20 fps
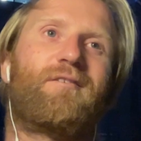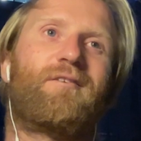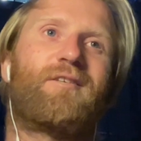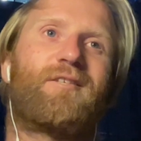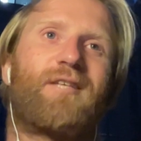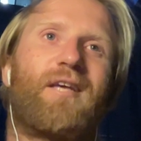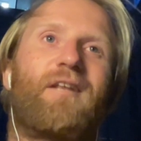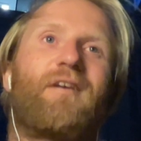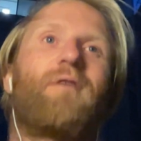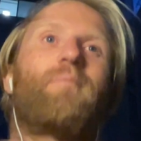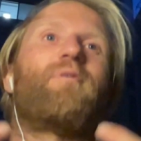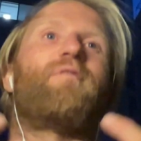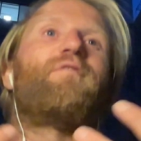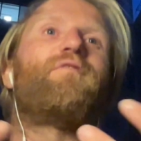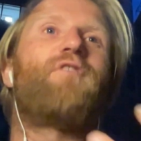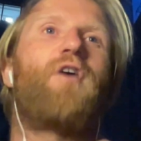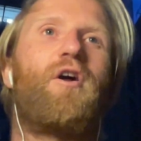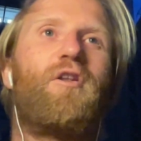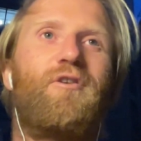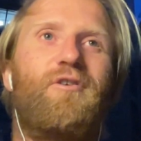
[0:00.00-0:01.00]
setting up a
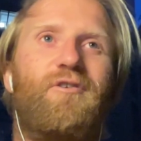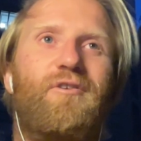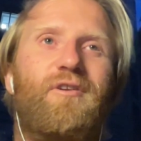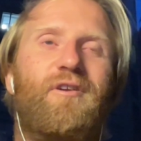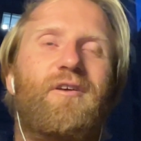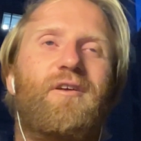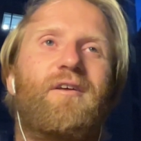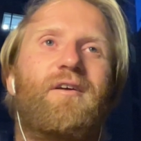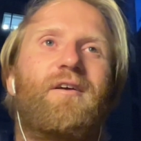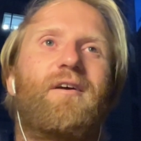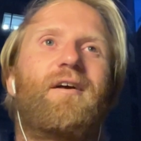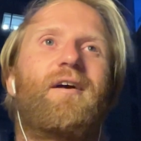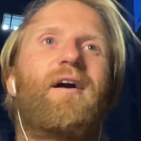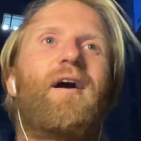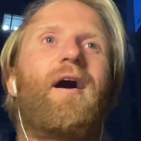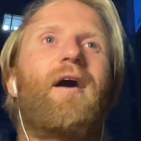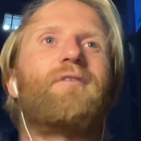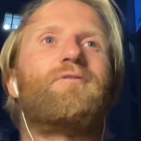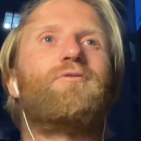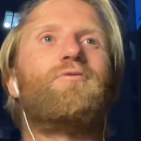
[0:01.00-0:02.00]
fund.
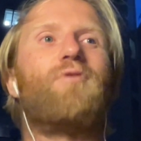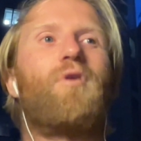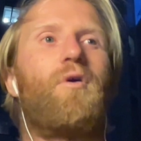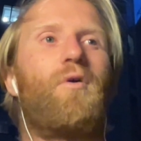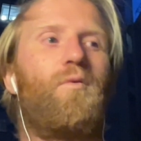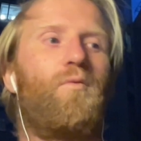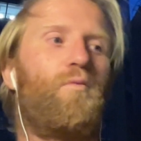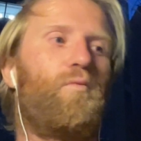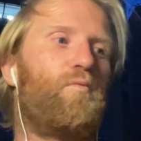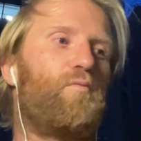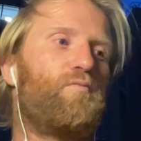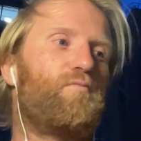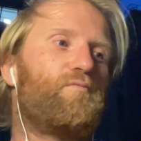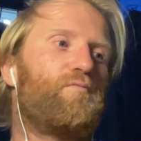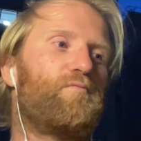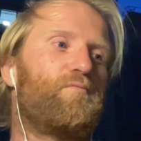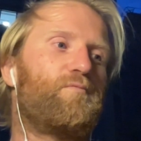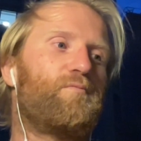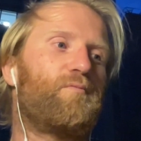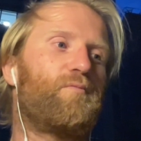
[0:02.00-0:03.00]
I do not
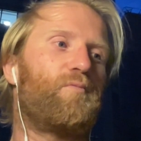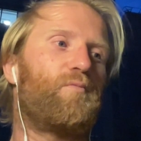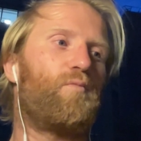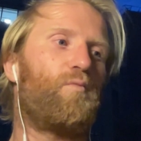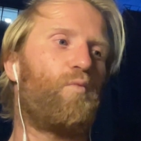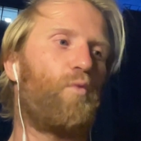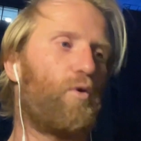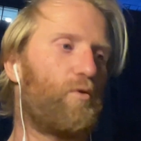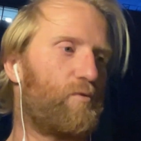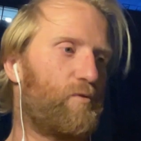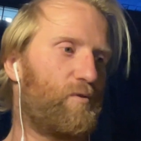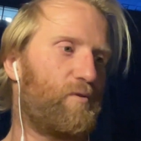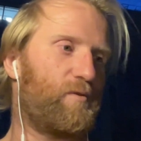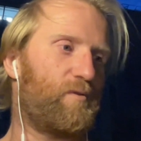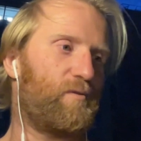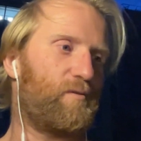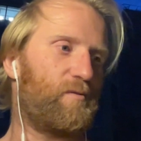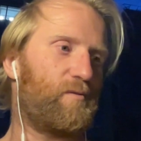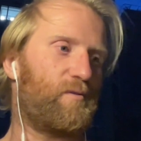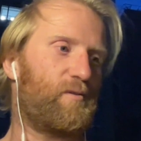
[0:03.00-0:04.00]
want
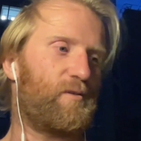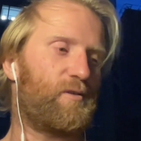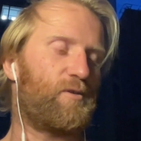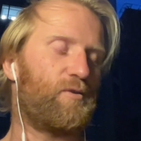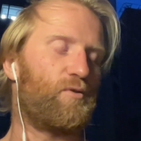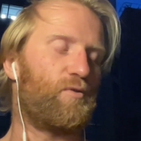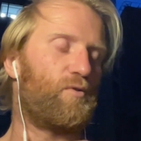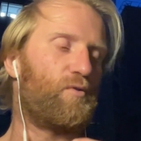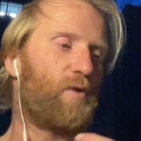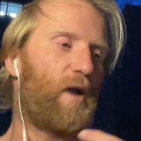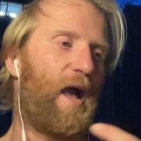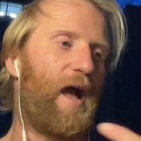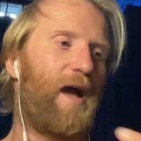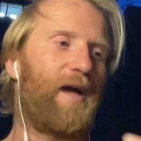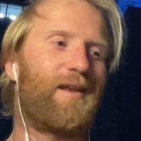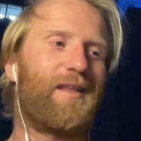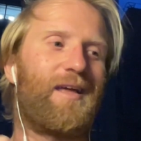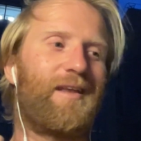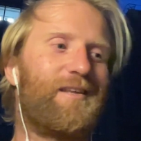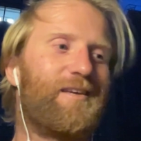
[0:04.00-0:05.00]
to
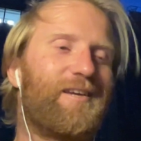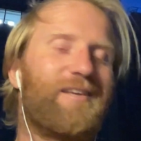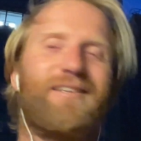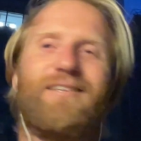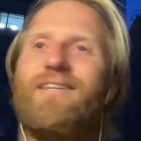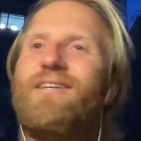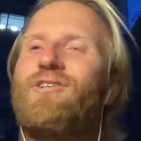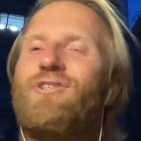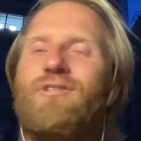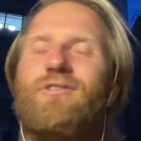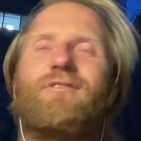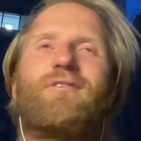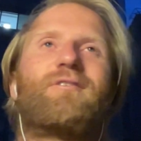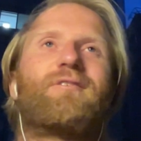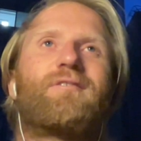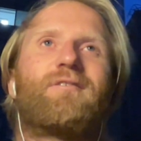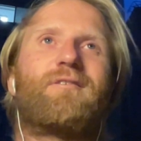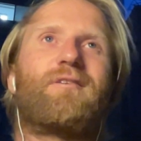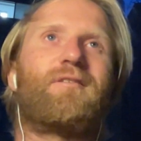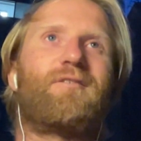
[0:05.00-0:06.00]
add any conditions
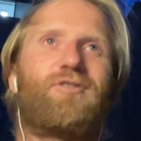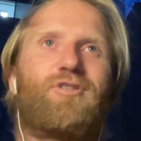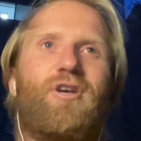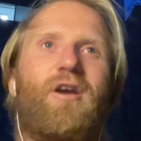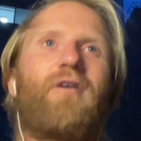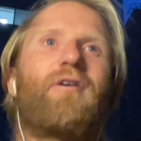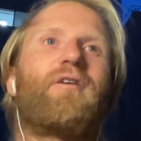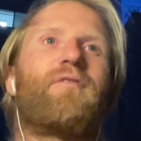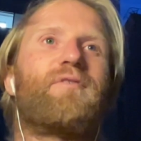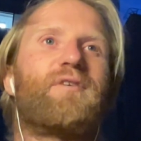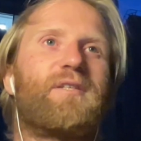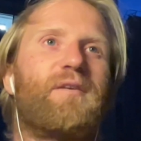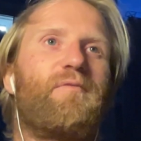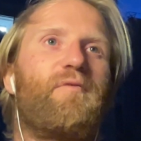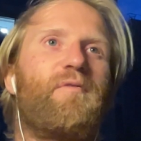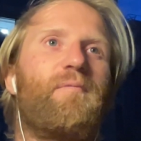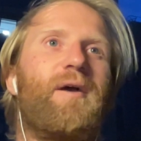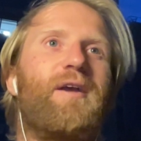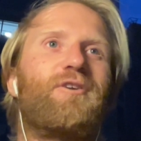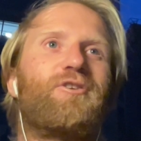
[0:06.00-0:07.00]
to the sharing of this
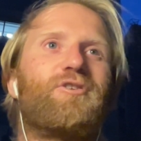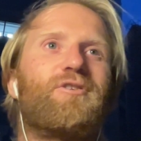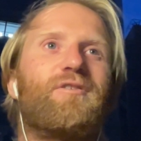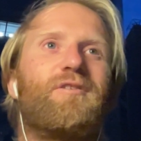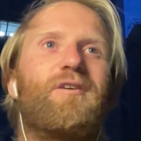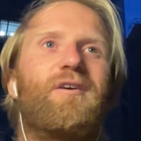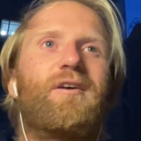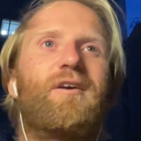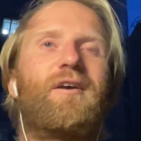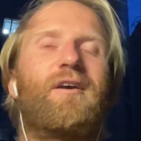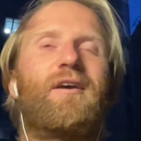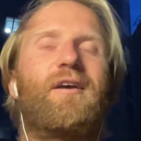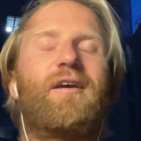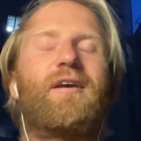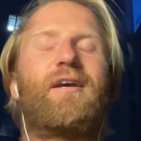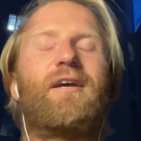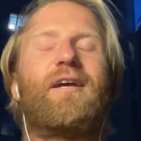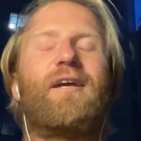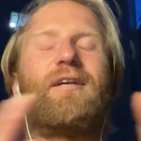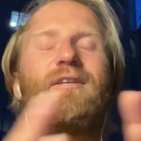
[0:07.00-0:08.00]
information.
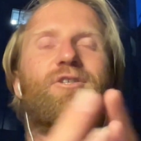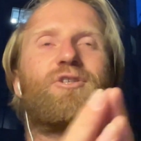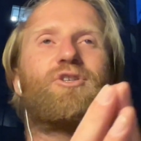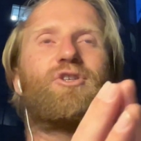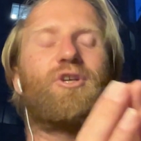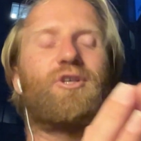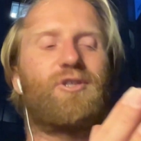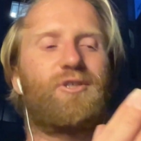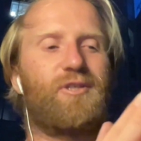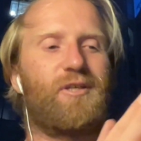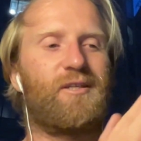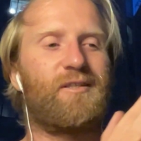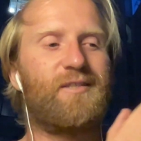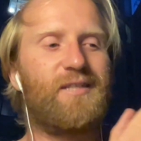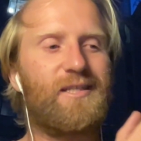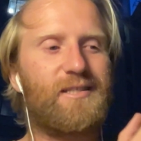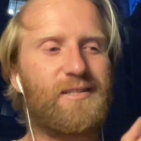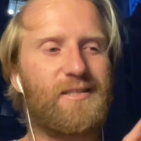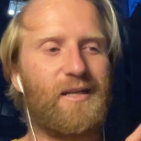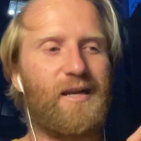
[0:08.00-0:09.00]
It's just a
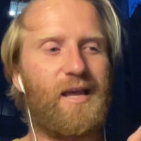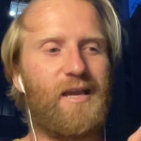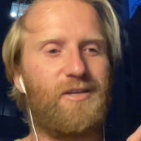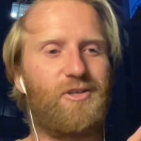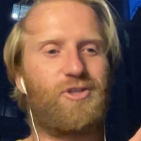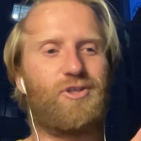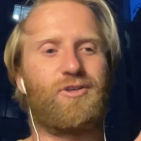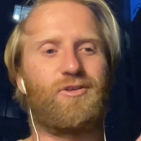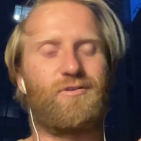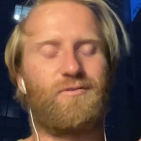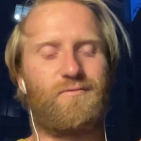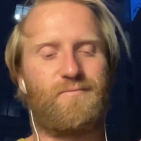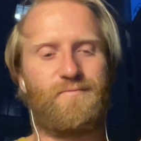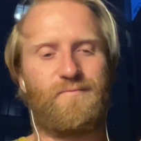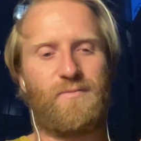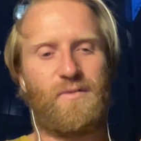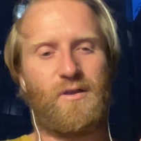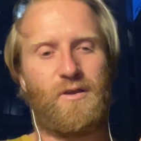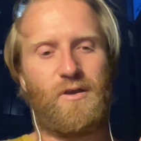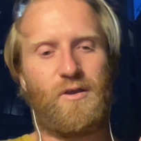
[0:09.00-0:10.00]
distillation
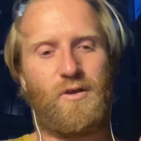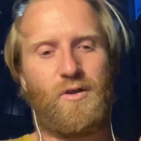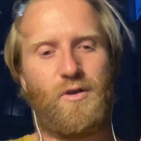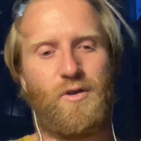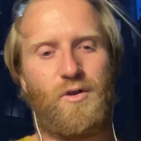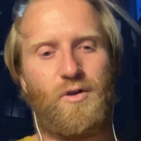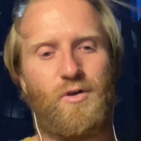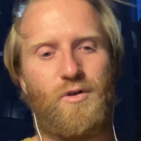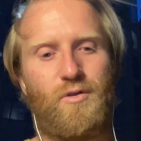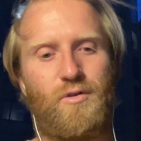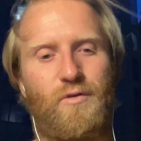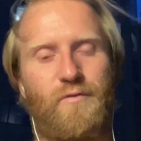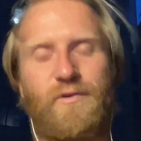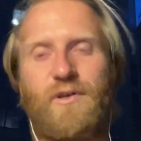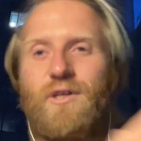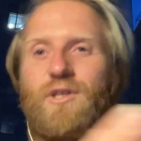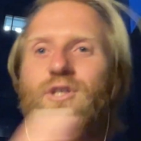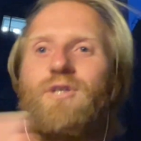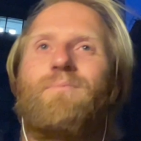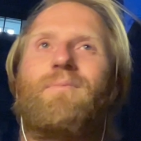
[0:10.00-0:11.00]
of an
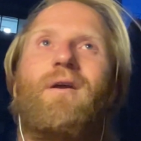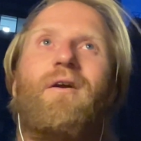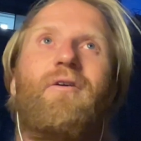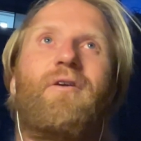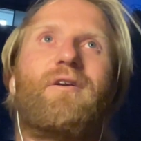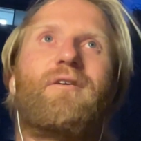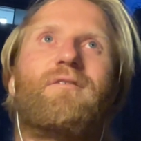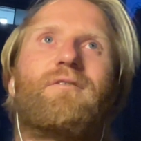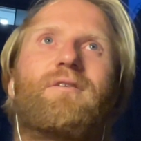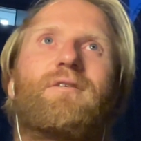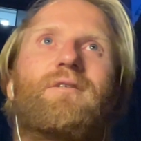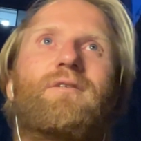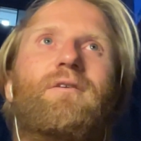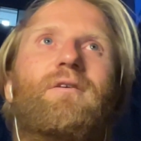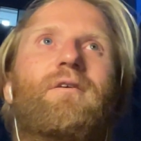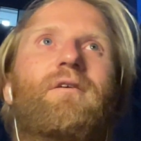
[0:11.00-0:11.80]
experience,